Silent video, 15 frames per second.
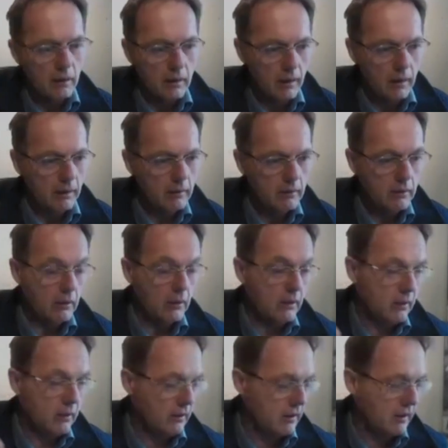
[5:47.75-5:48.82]
Yeah,
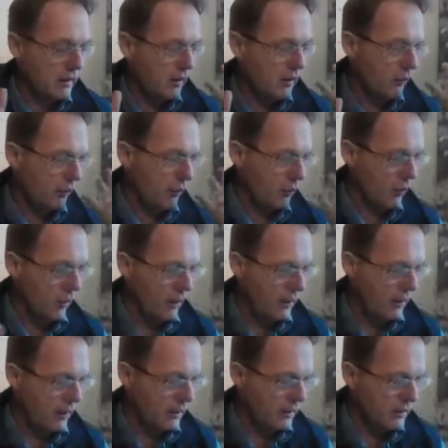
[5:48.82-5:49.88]
you're getting off on
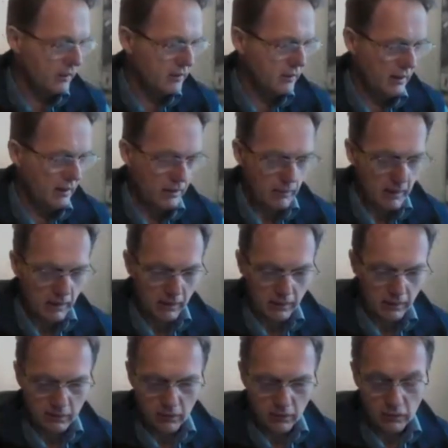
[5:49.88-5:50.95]
one,
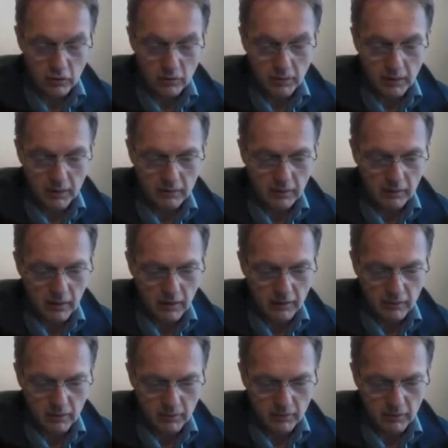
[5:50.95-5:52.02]
and you should be to
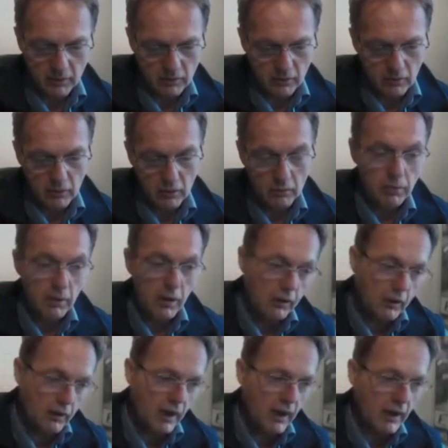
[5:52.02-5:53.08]
closing your position. You've
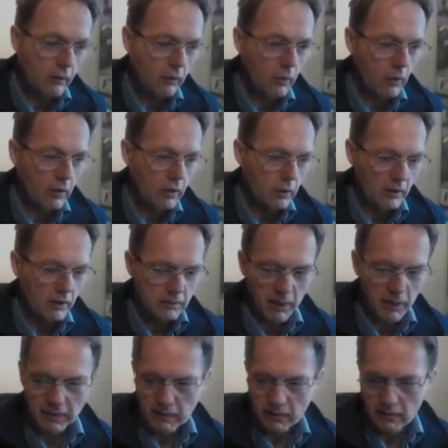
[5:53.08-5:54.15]
broken out of what you
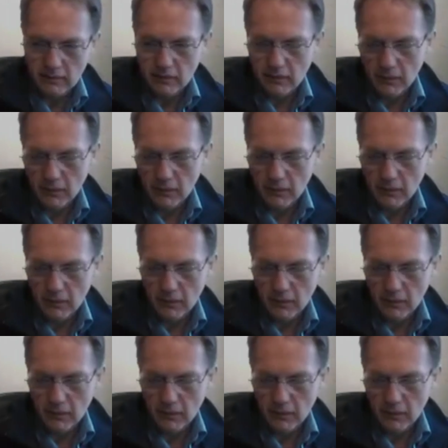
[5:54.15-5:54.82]
expected to do.